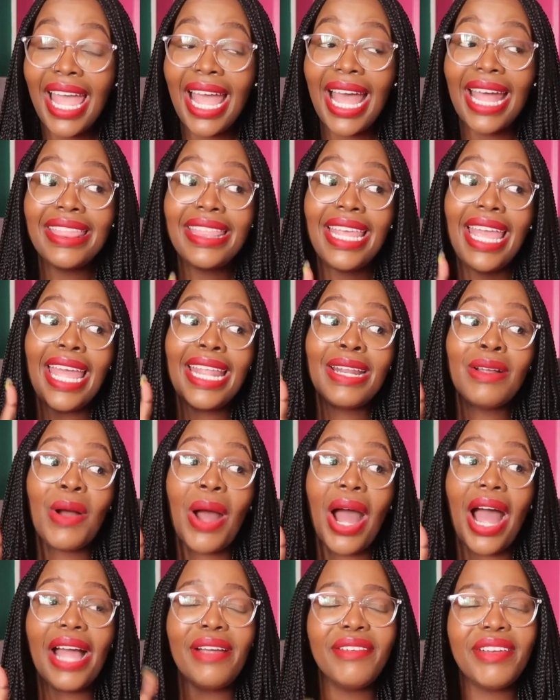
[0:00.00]
and then
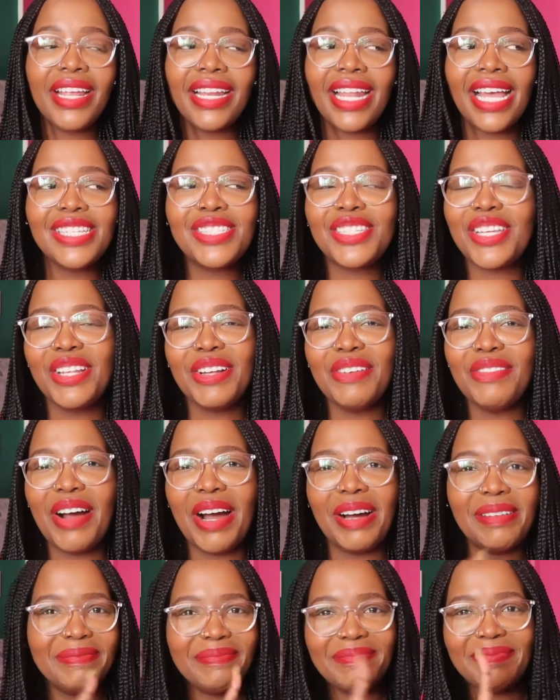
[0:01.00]
I realized, you know
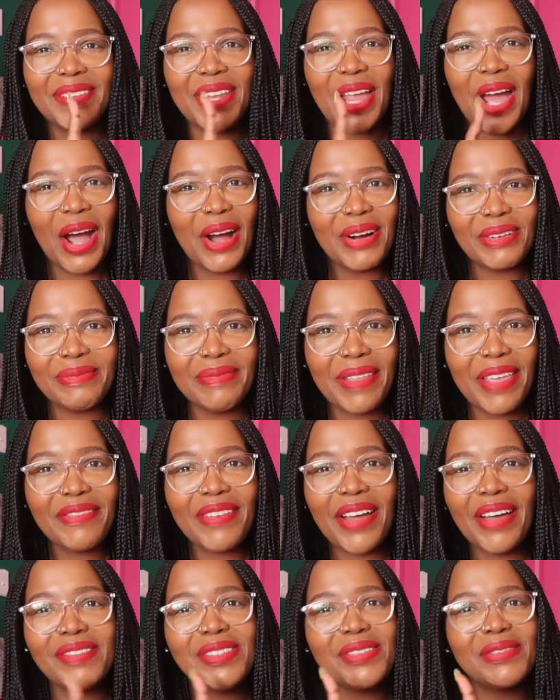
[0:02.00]
what, no, if
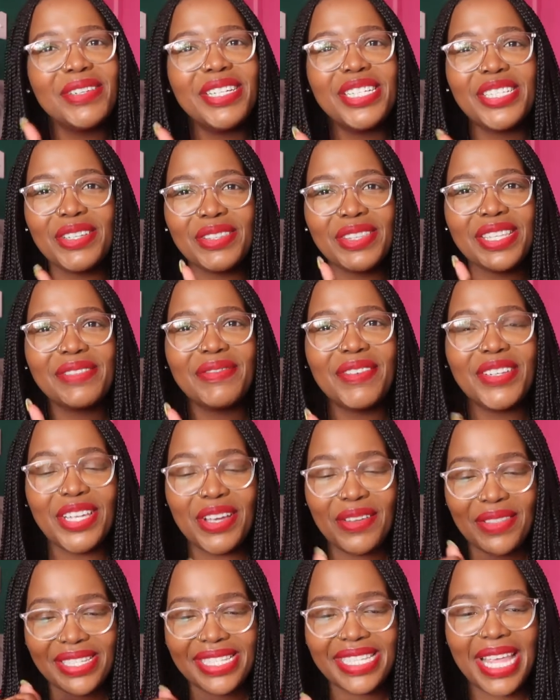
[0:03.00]
I have to reshoot this
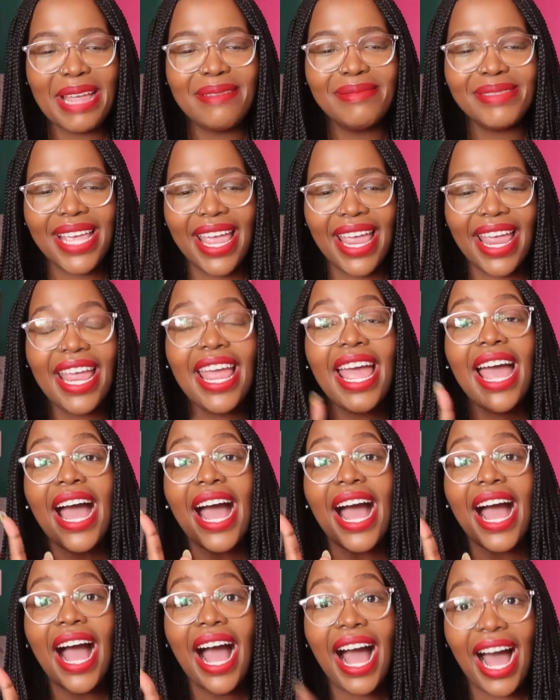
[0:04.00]
video the same day,
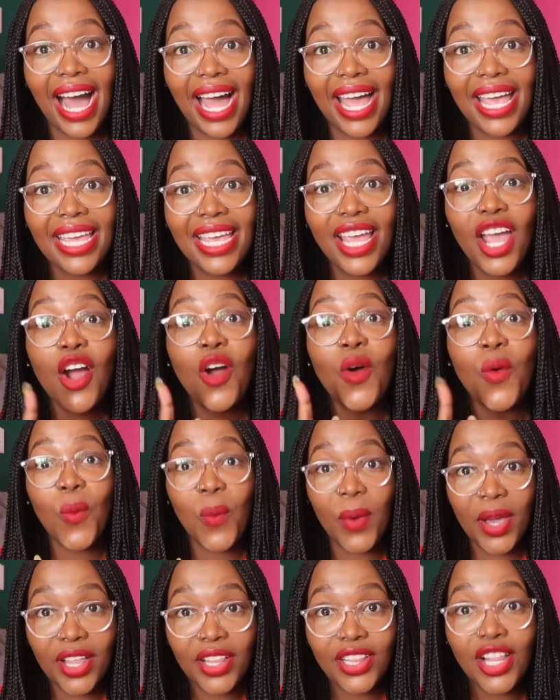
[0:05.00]
I
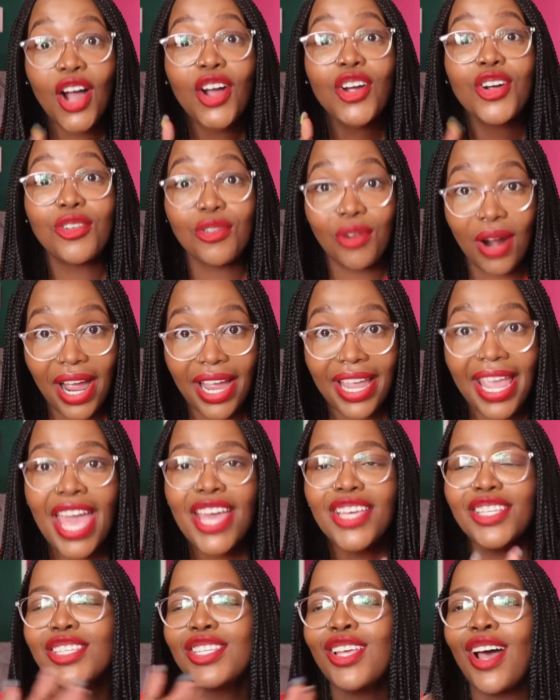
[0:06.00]
will cry.
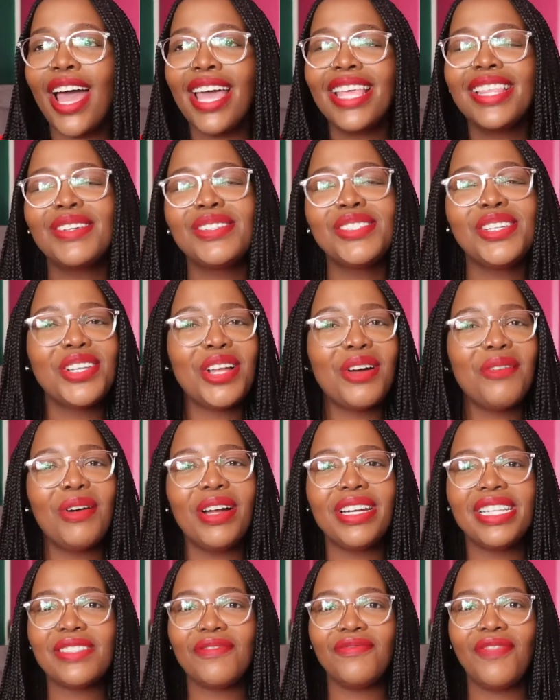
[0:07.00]
So I thought, you know
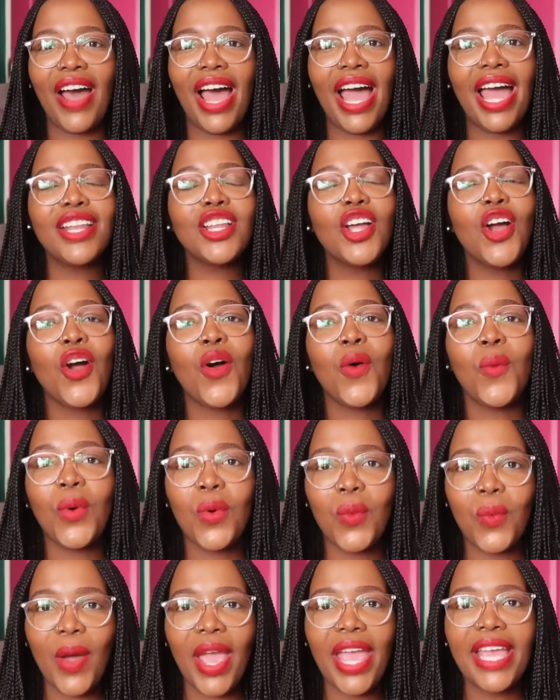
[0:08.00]
what, it's fine,
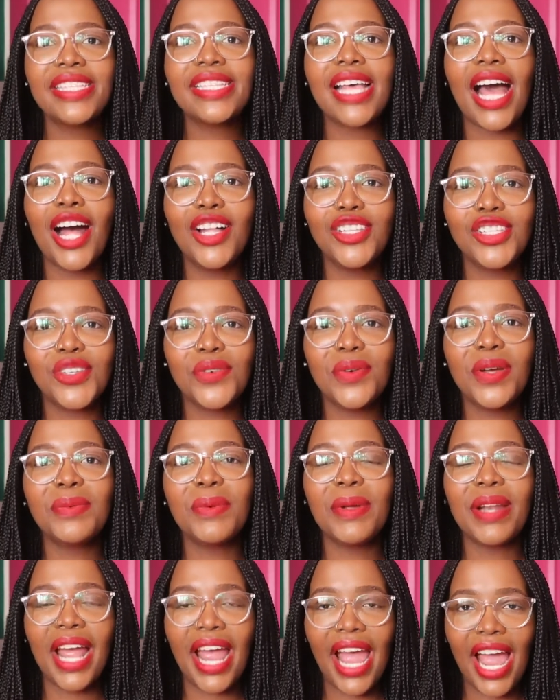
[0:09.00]
we'll wait, I'll do it
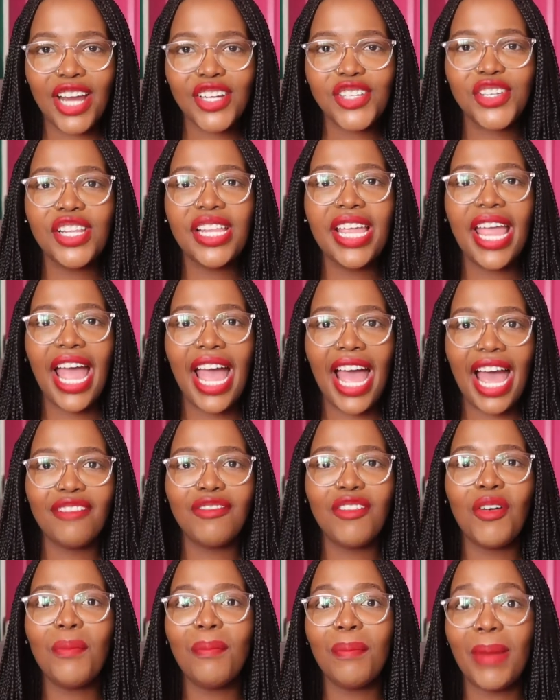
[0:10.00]
when I actually
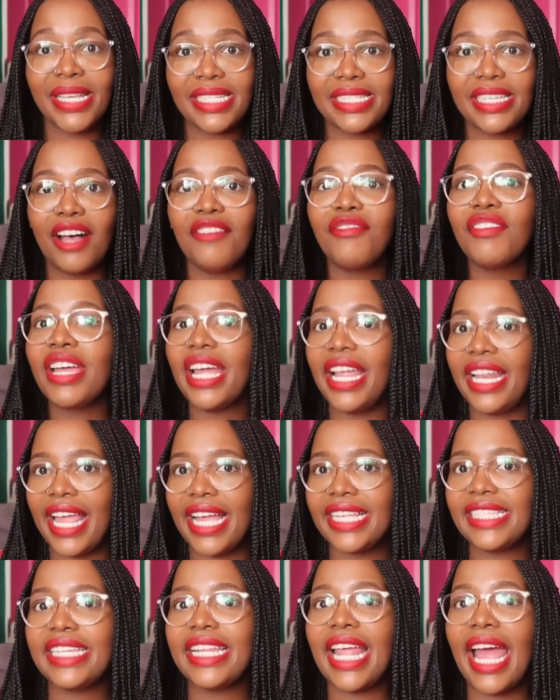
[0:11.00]
have myself
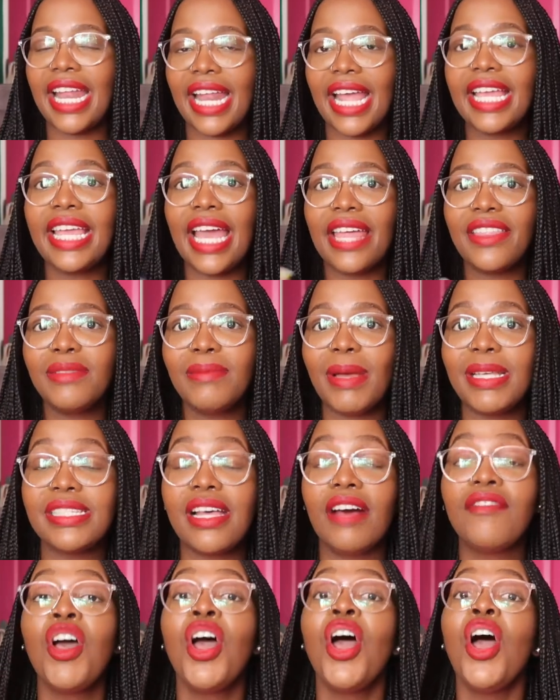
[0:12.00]
collected and I gathered
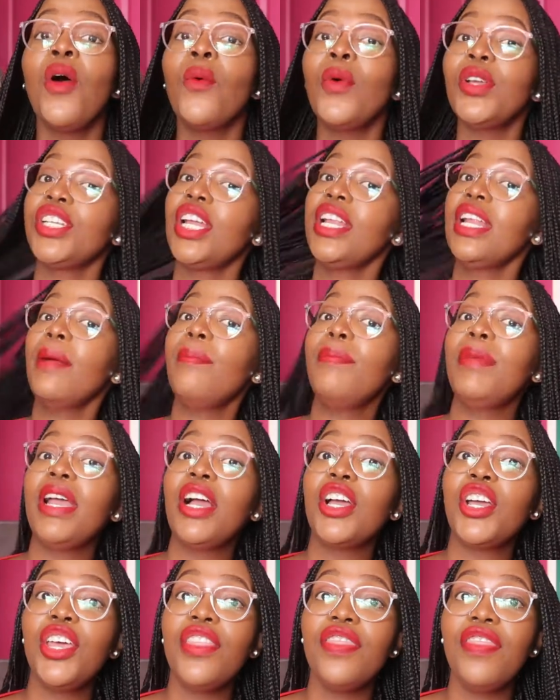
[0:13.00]
myself, which ended up being
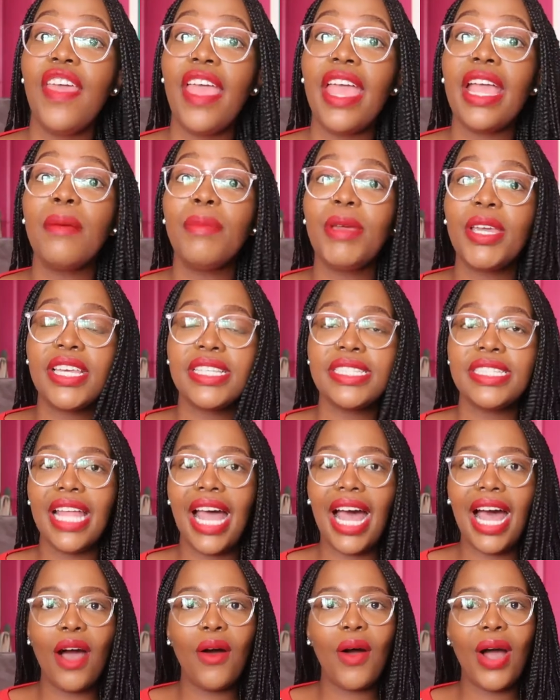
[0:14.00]
a good thing, because
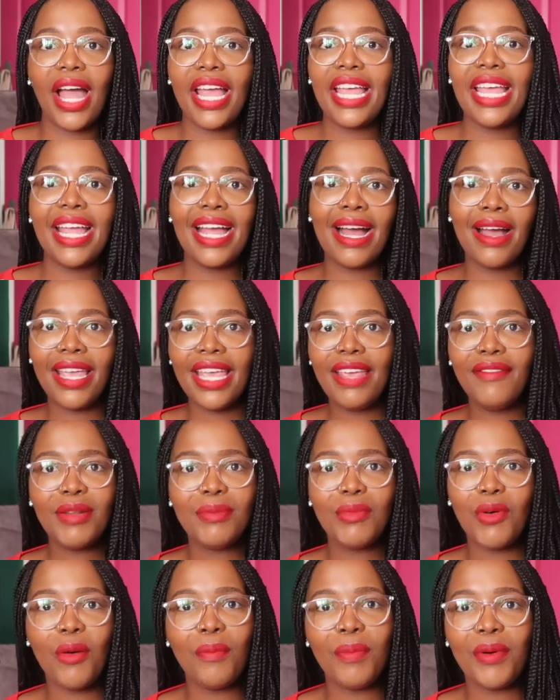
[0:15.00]
now
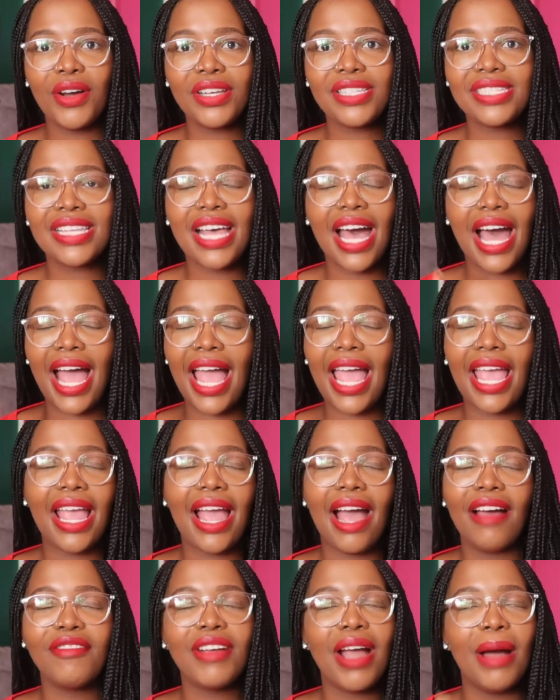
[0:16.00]
even more books I
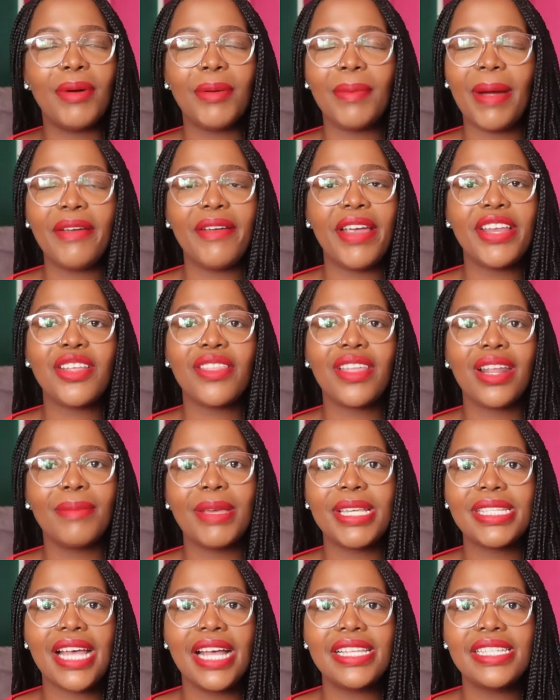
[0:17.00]
have come on my radar that I'm
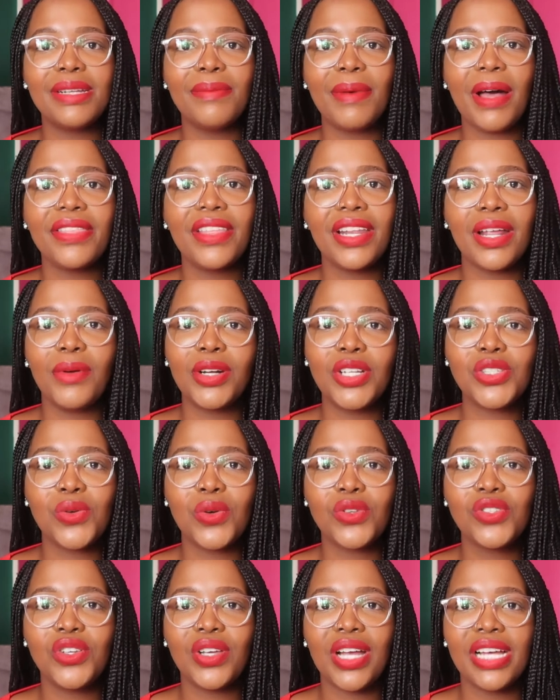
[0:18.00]
excited about, that I want to
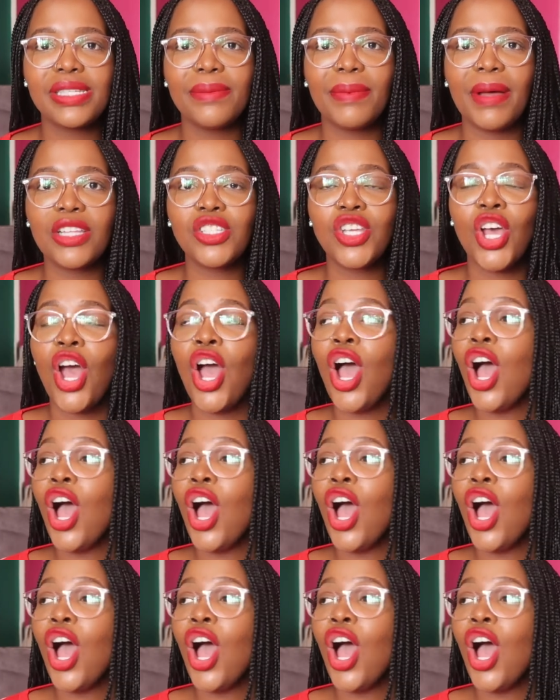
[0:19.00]
talk to you guys about,